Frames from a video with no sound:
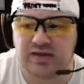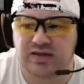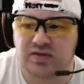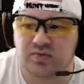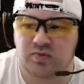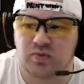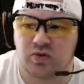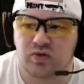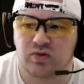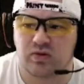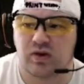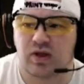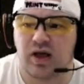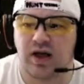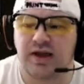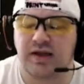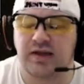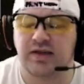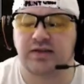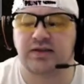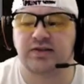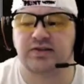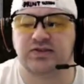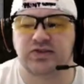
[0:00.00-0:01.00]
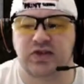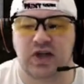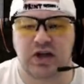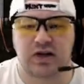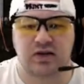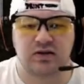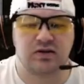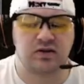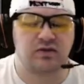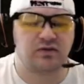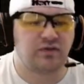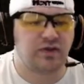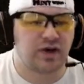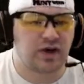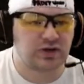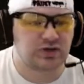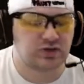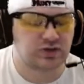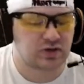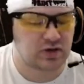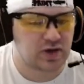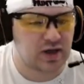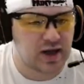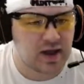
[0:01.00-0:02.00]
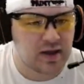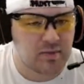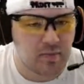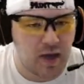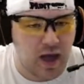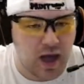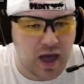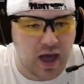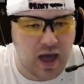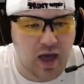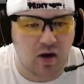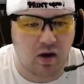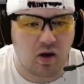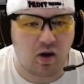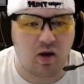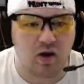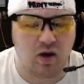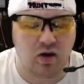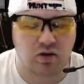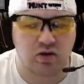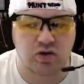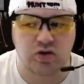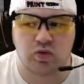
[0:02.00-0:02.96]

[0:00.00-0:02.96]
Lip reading: Smooth lighting is not going to affect your game at all.